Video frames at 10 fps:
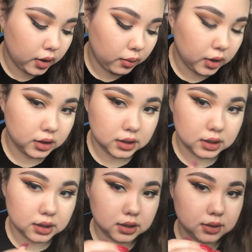it
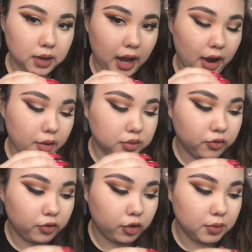works out
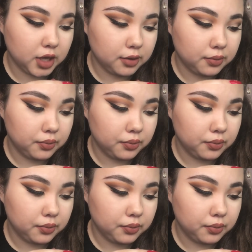for me.